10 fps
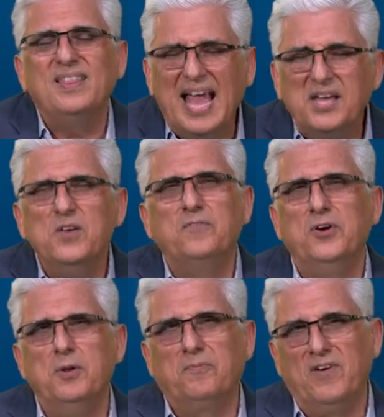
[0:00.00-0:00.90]
Thank you
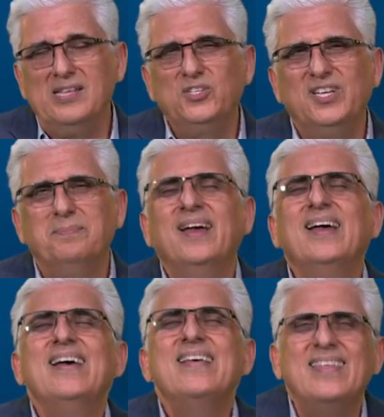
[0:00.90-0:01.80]
for your friendship.
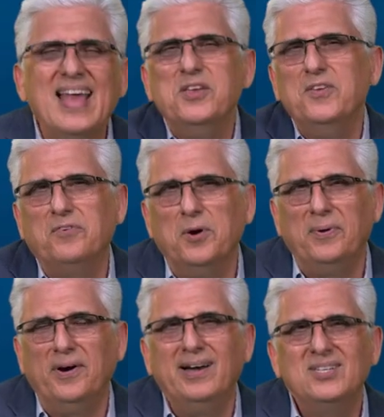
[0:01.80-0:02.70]
Thank you for your
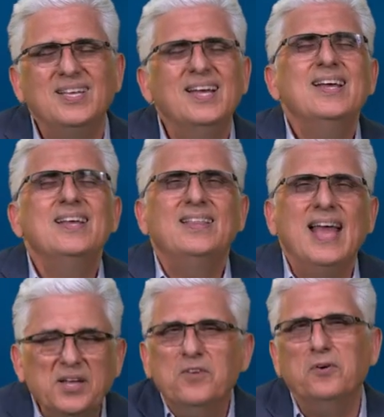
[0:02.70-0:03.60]
prayers.
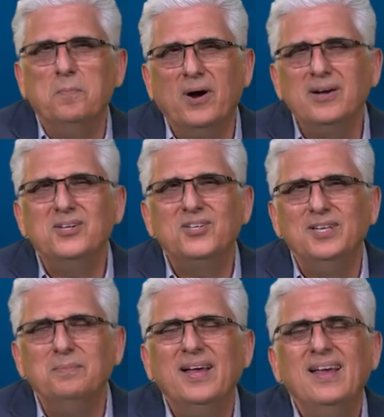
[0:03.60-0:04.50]
Thank you for
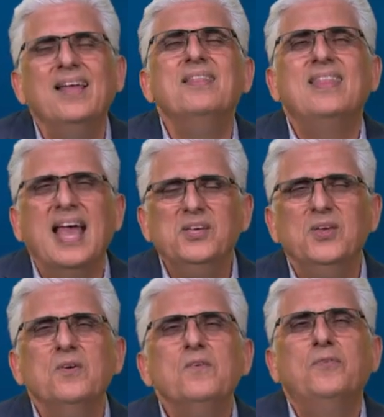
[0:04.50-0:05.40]
partnership. And
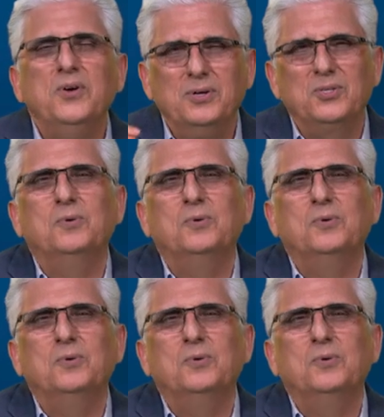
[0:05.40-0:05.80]
thank you for your